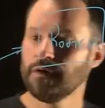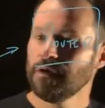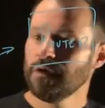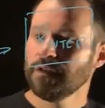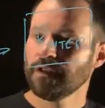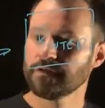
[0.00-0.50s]

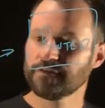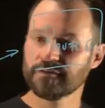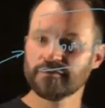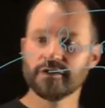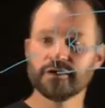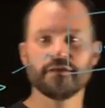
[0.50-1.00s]
Now, just
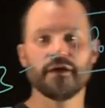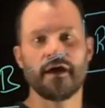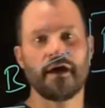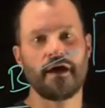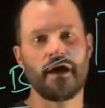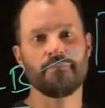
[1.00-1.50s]
like the
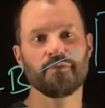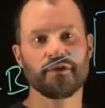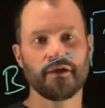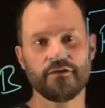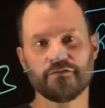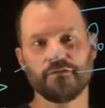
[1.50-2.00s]

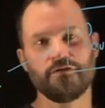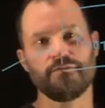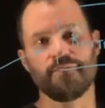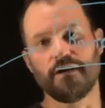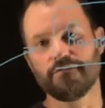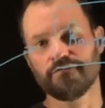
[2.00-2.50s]
application load
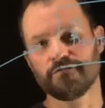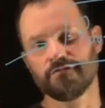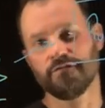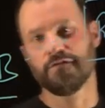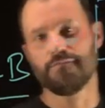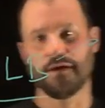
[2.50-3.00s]
balancer is
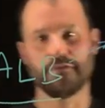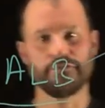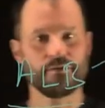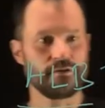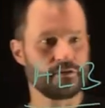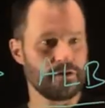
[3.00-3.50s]
load
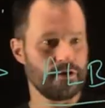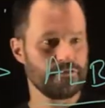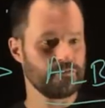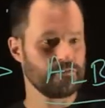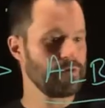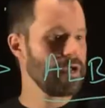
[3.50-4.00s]
balancing across
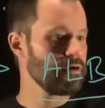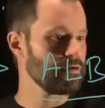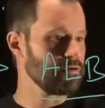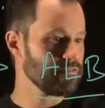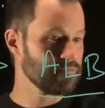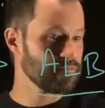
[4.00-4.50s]
the routers,